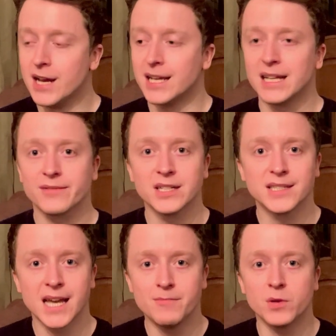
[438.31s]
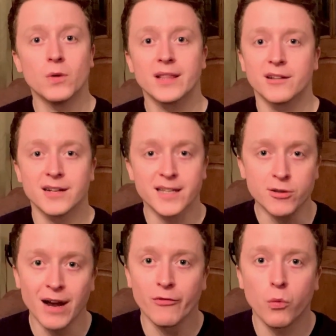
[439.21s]
You'll have contentment whether you
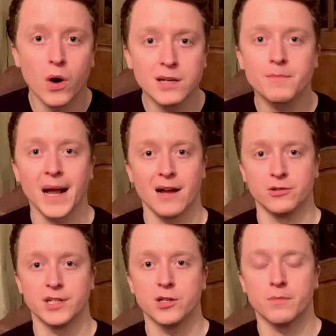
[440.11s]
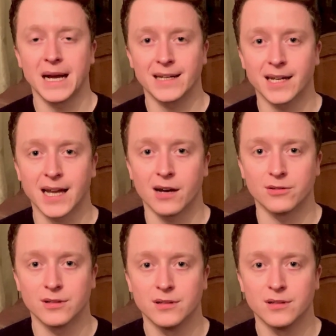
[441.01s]
have one pound in your bank account.